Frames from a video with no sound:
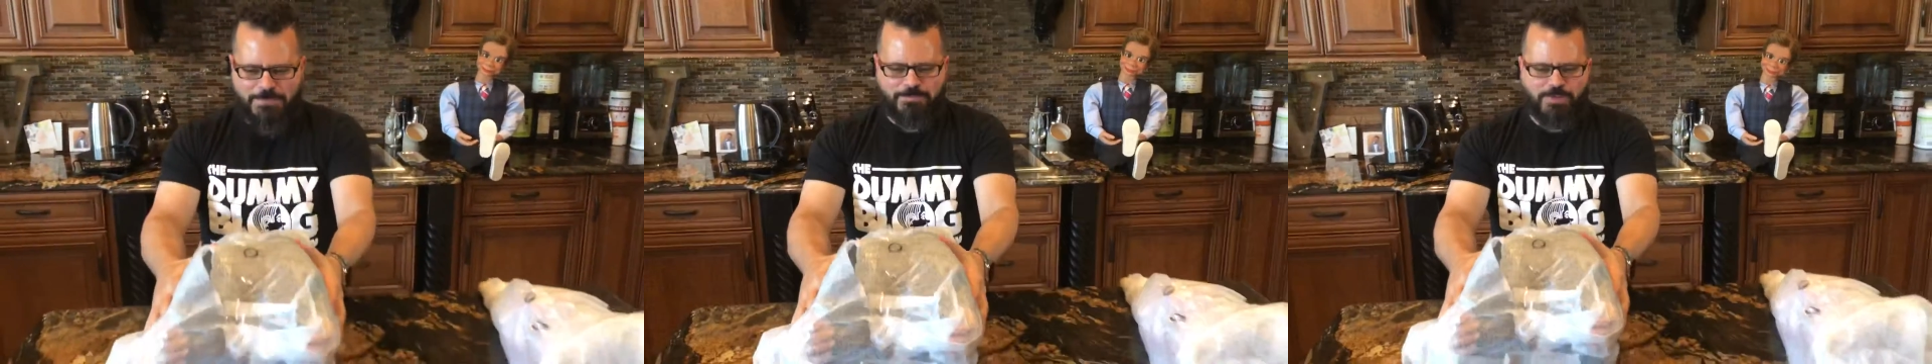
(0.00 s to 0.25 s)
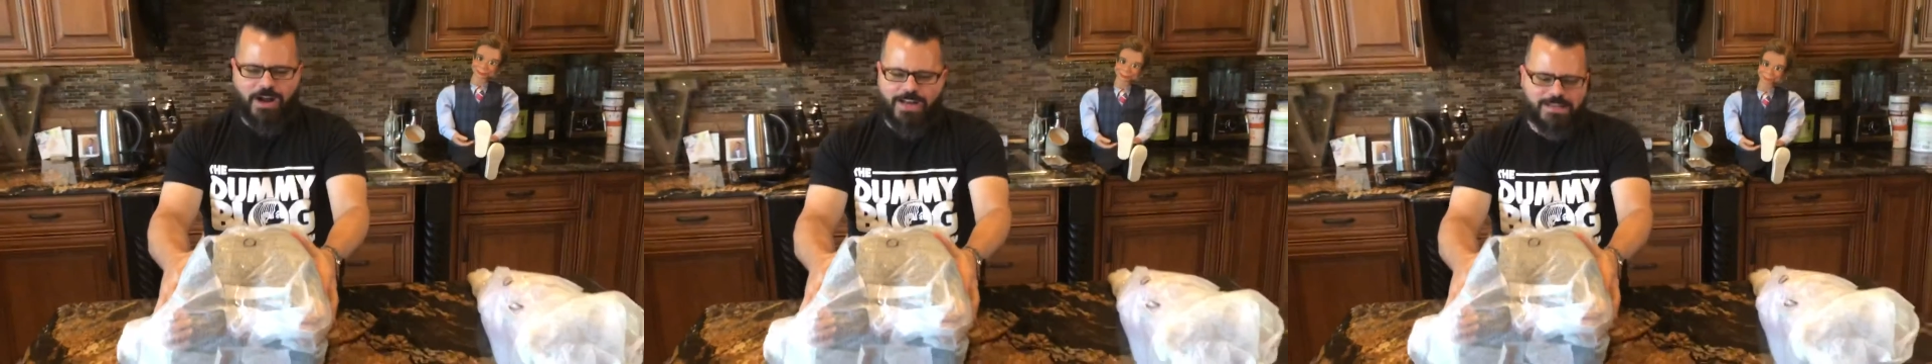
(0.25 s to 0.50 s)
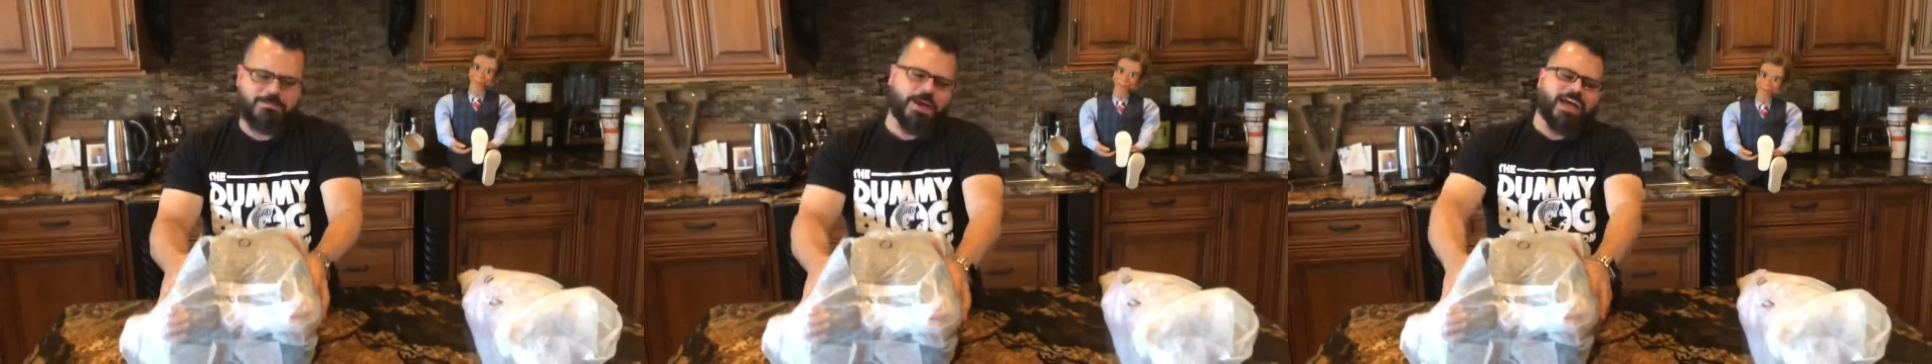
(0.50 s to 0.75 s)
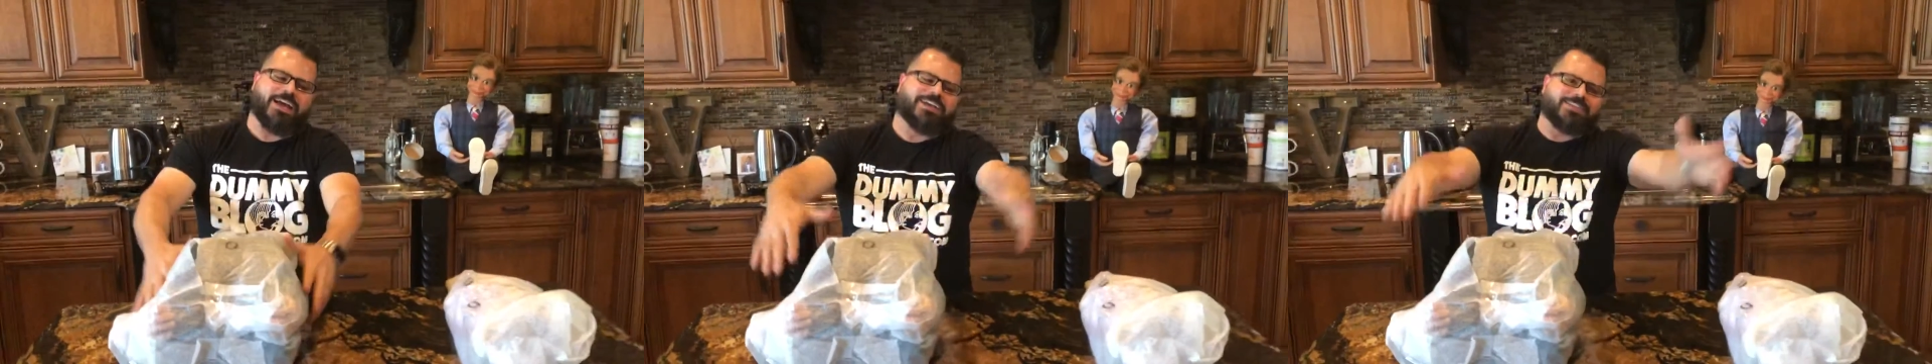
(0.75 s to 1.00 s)
body
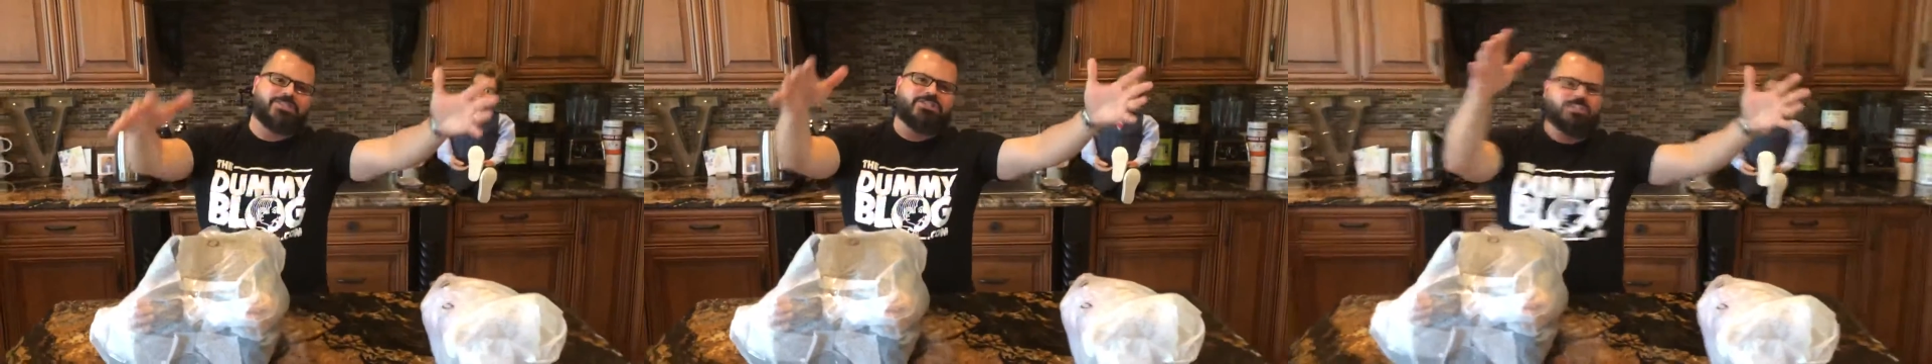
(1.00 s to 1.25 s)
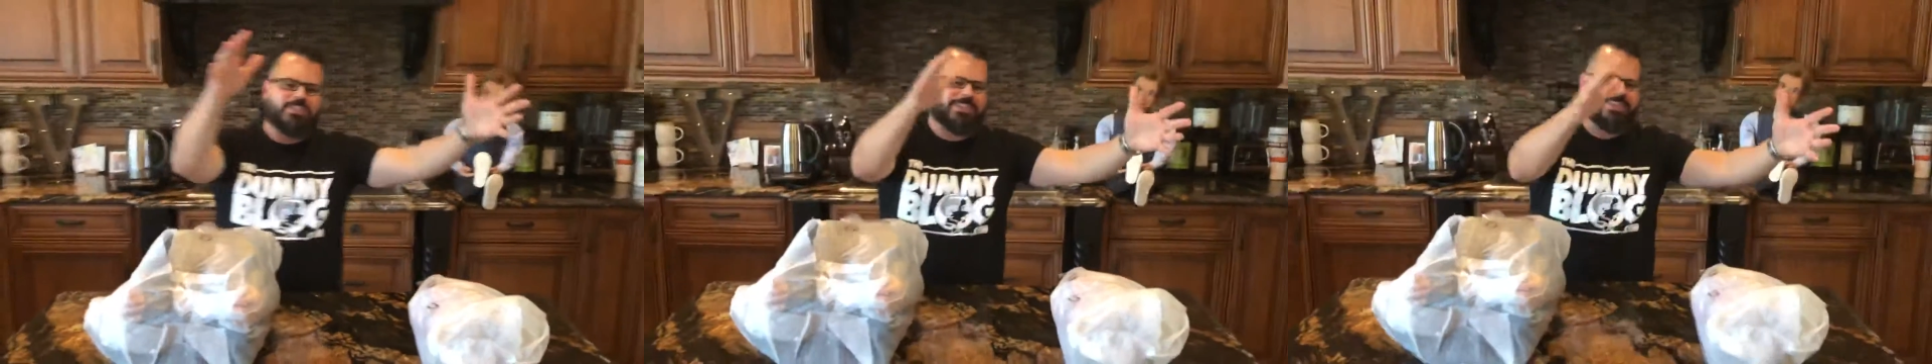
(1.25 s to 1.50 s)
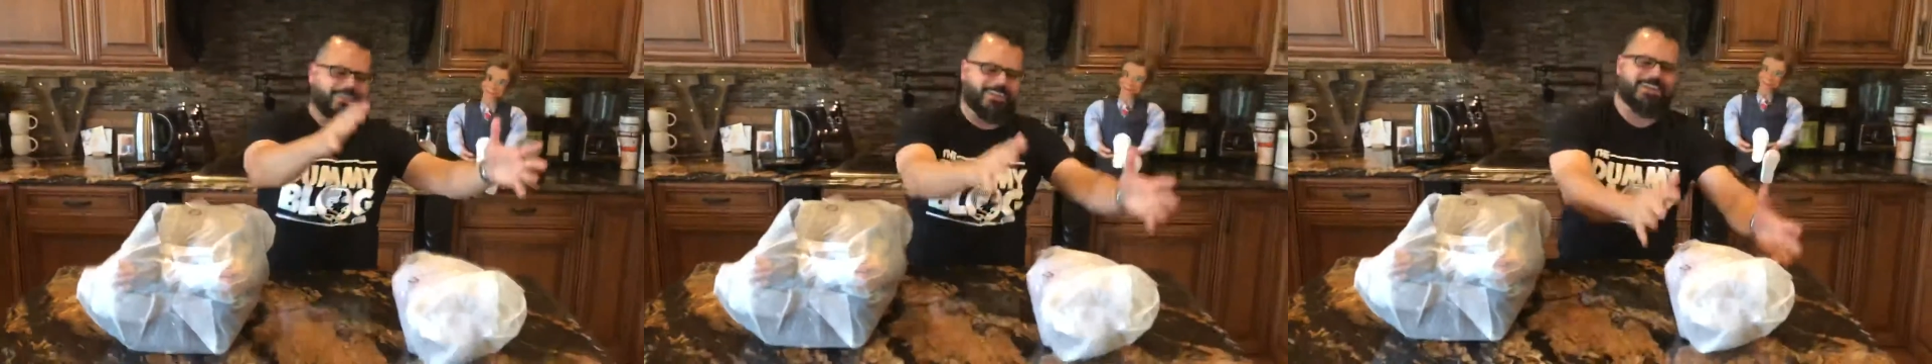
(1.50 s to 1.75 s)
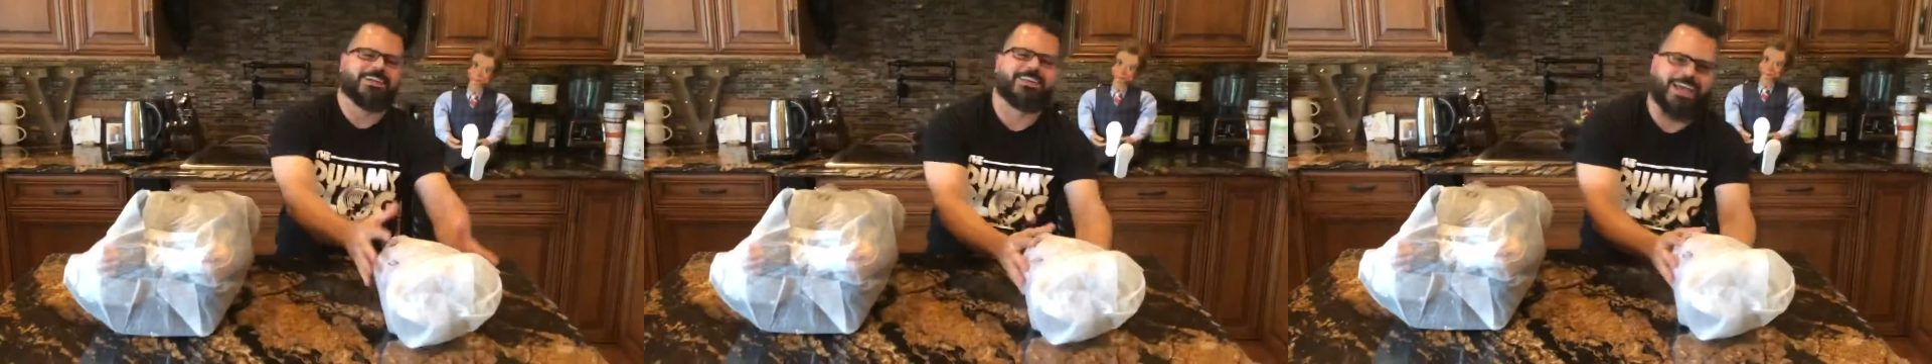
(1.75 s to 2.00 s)
package
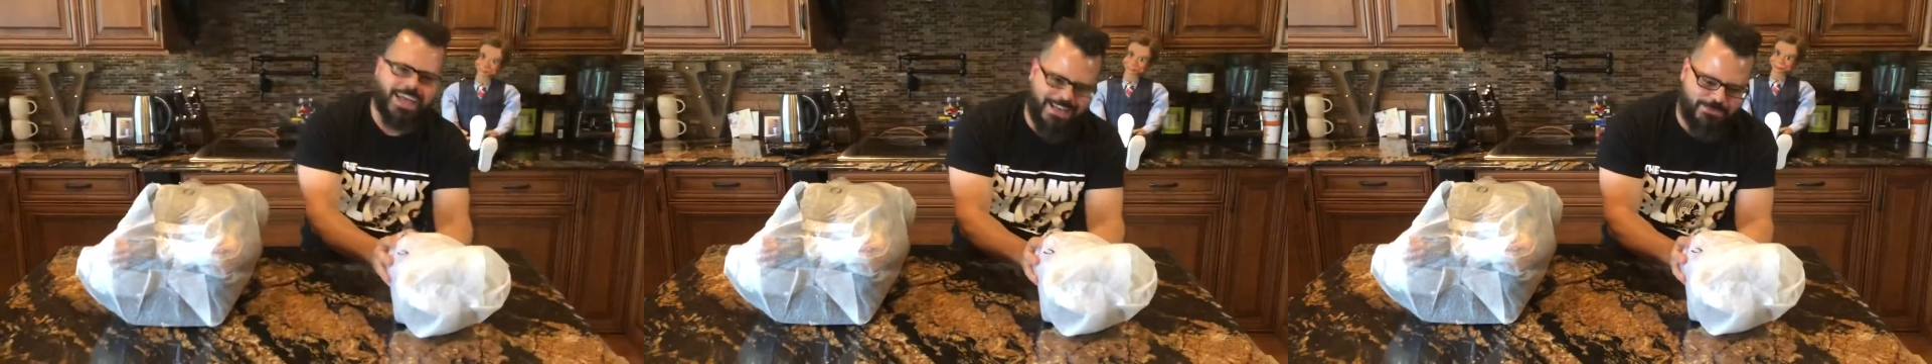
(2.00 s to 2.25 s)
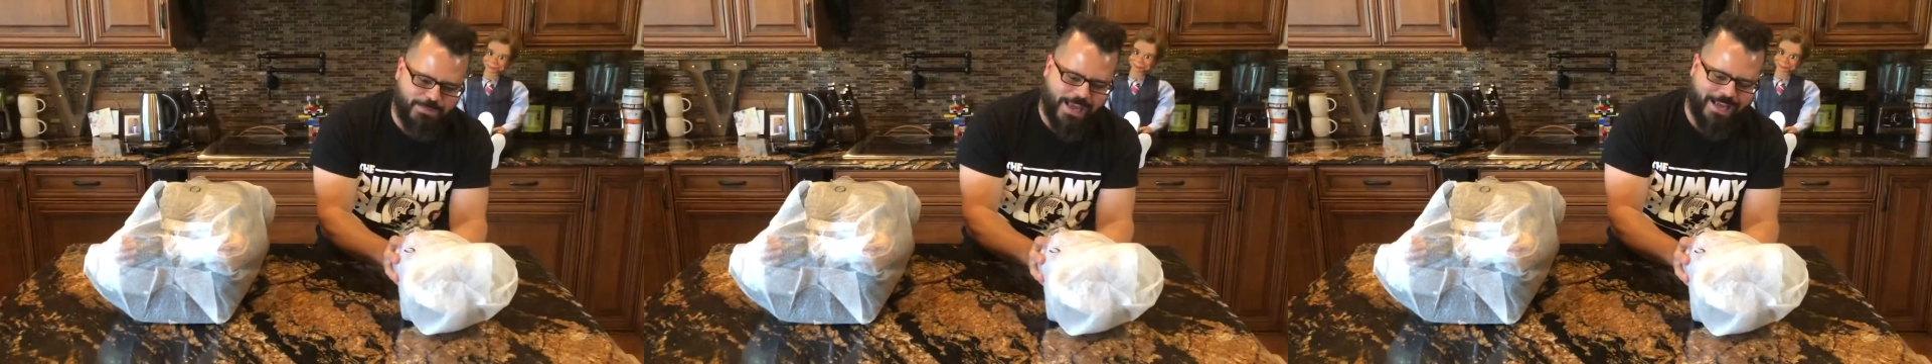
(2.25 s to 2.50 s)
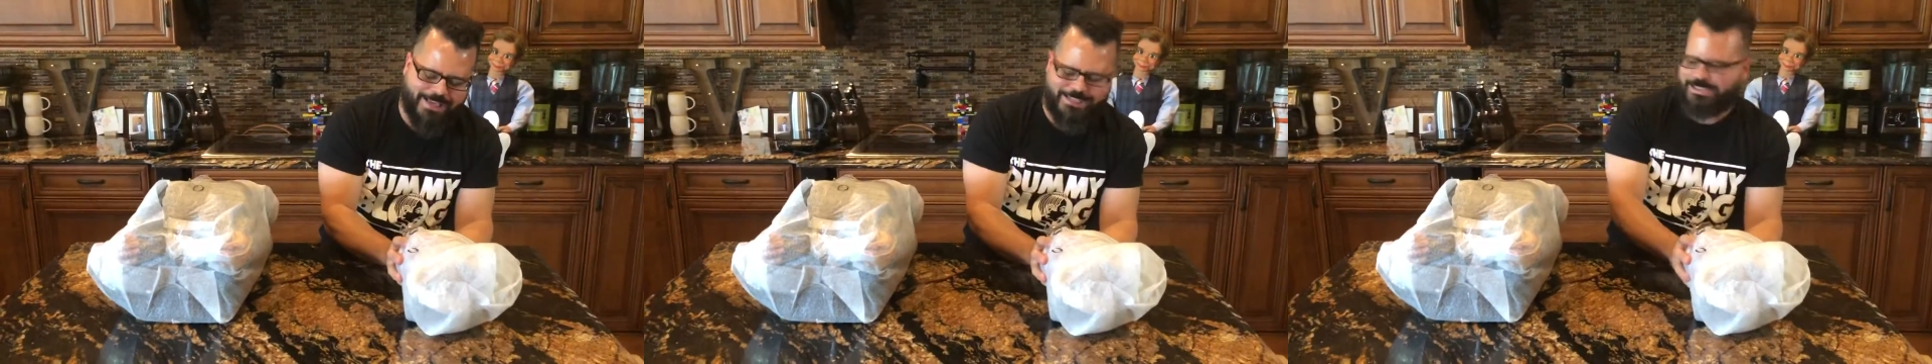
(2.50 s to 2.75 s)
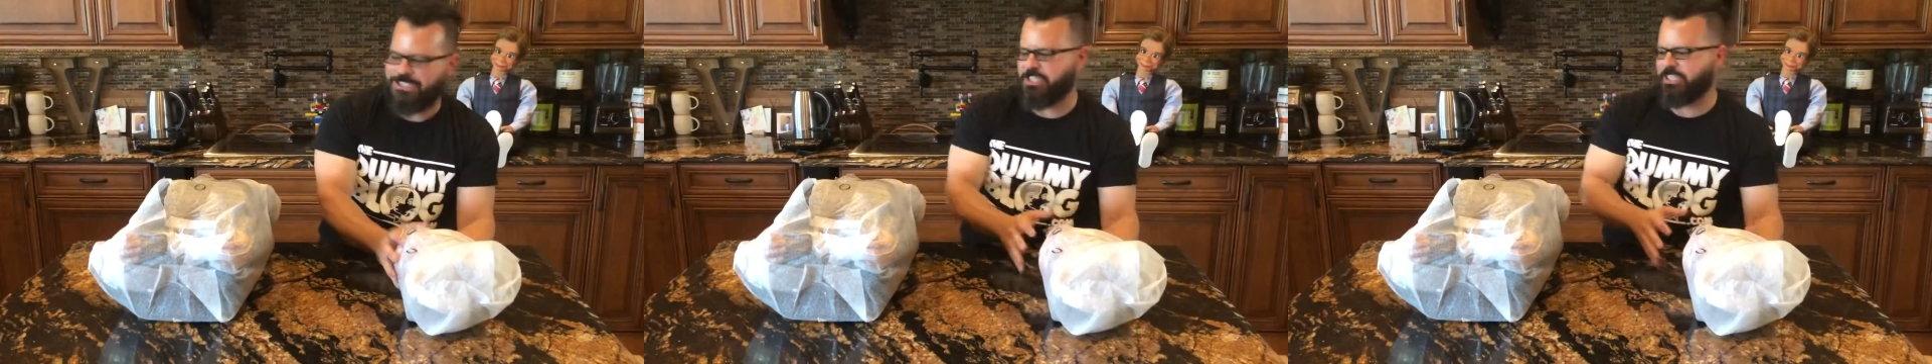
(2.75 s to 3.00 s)
and a head
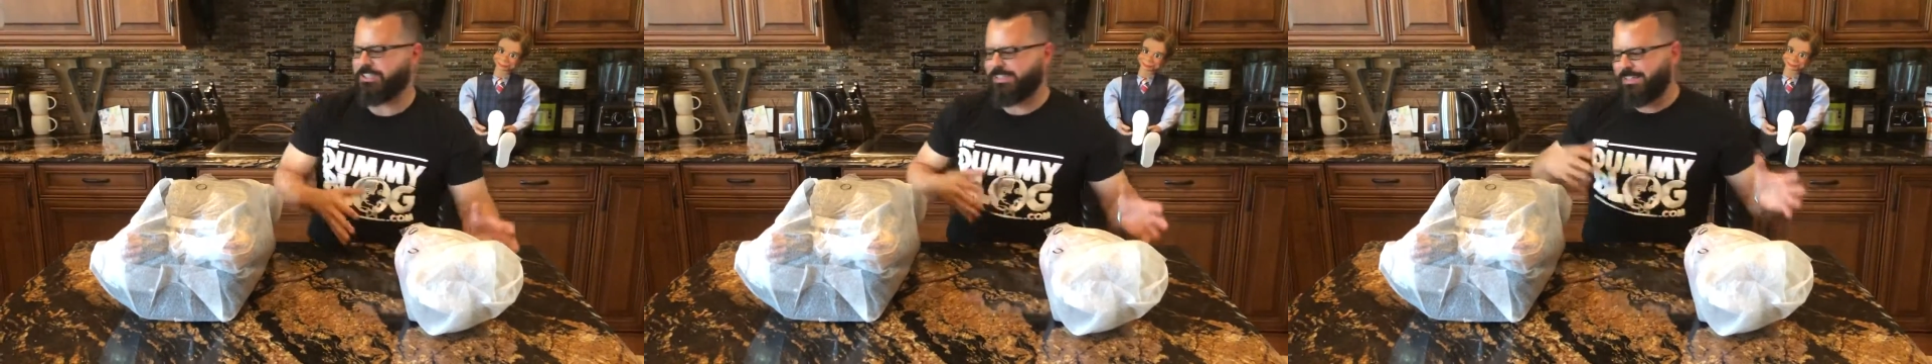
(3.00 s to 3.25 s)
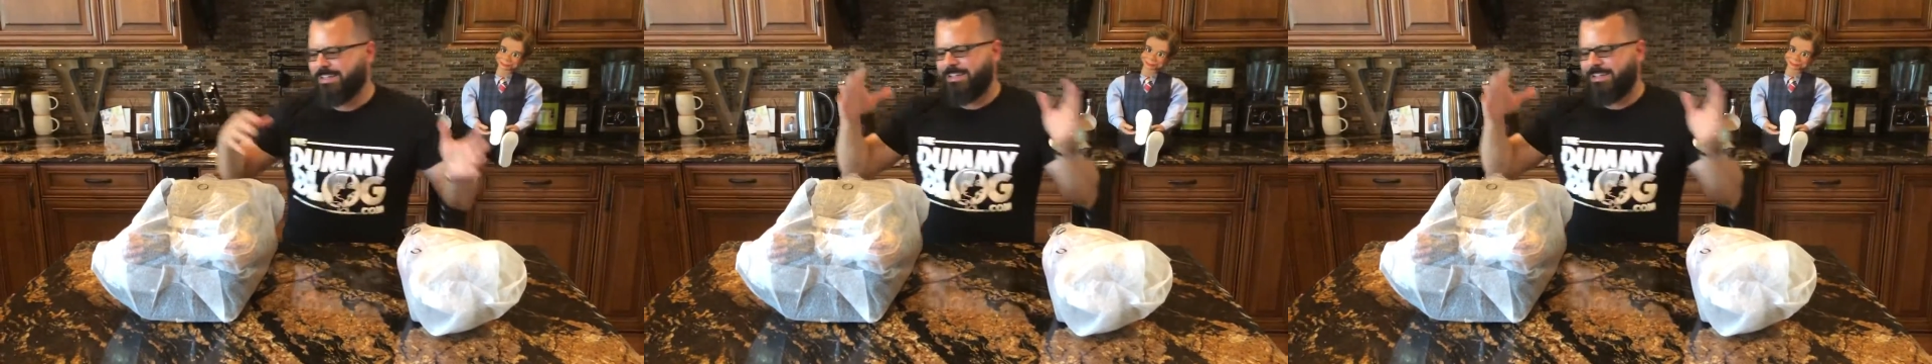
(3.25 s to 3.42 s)
package.